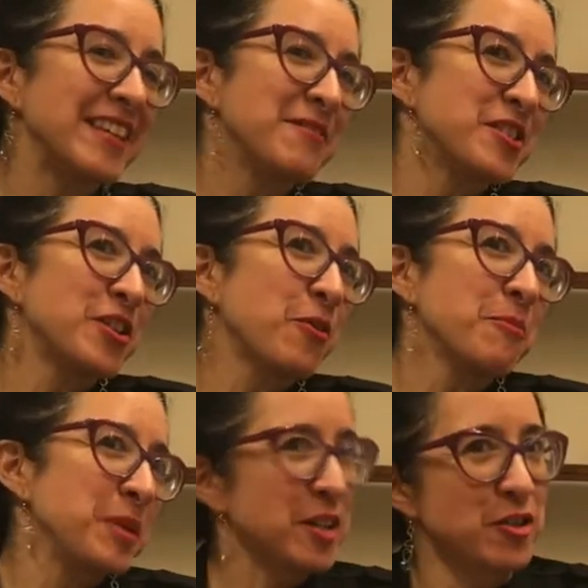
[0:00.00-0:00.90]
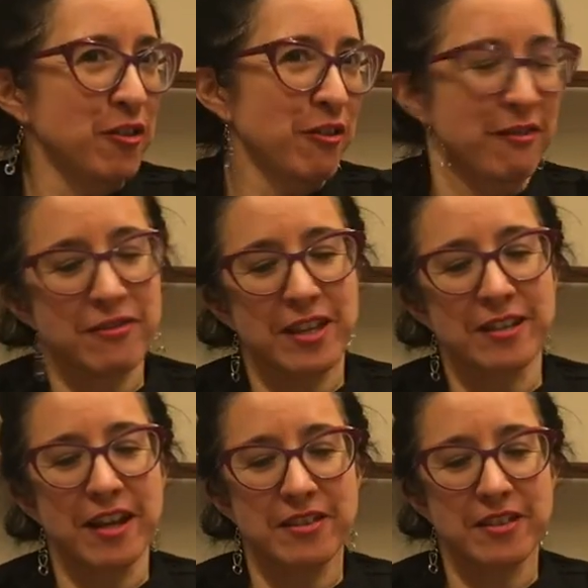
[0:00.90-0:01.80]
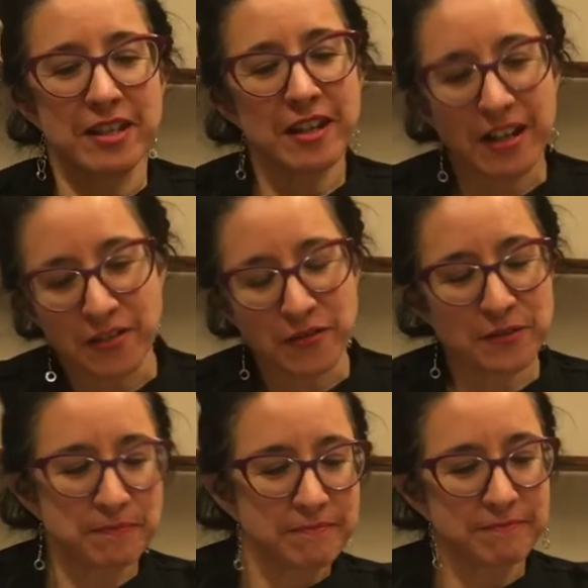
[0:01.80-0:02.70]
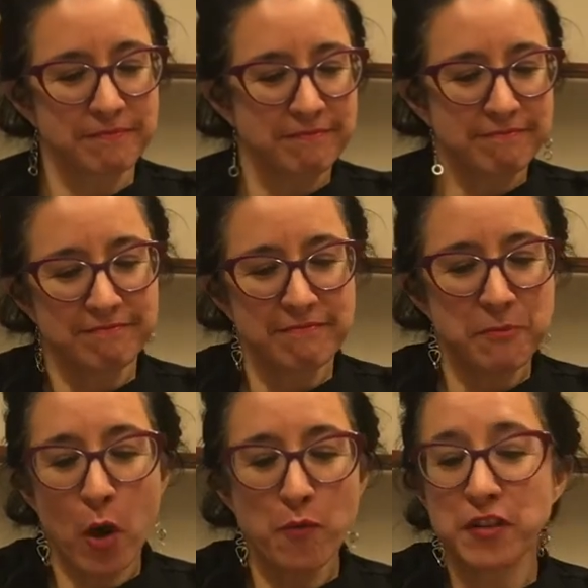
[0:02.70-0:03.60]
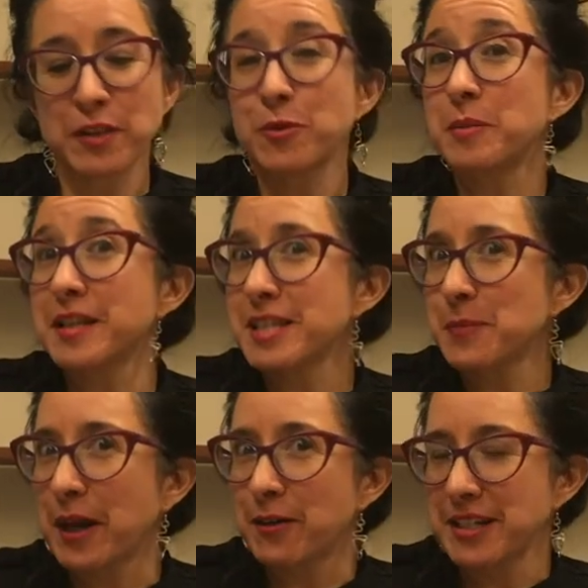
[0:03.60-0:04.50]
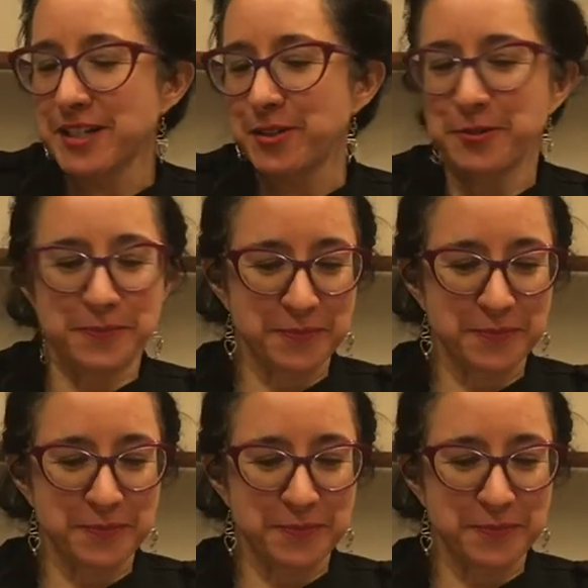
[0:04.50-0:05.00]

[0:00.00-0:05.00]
then show a picture that I think kind of hopefully will be inspiring to you.